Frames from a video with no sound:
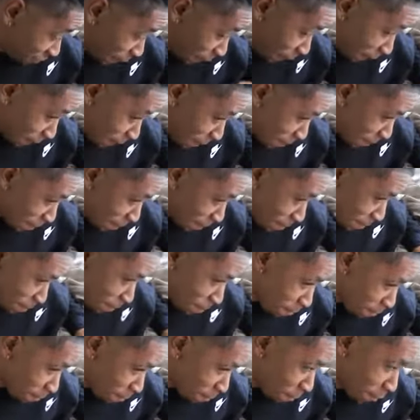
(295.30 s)
is on the
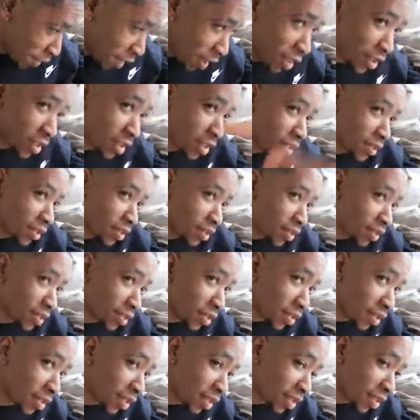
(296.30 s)
chair. It's on the
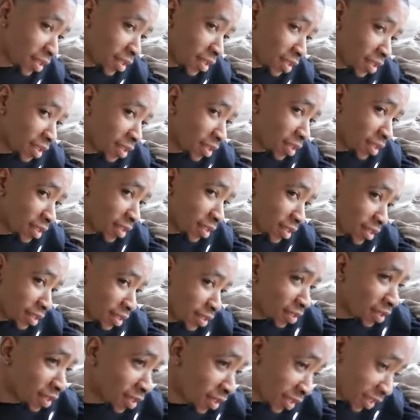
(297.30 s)
kitchen counter.
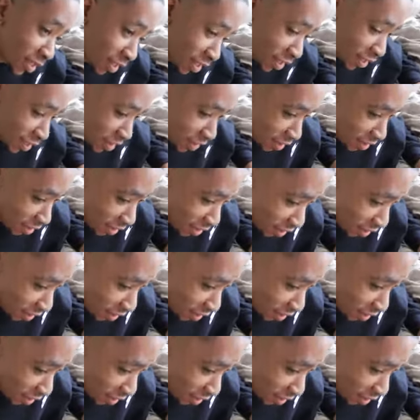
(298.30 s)
And I just thought that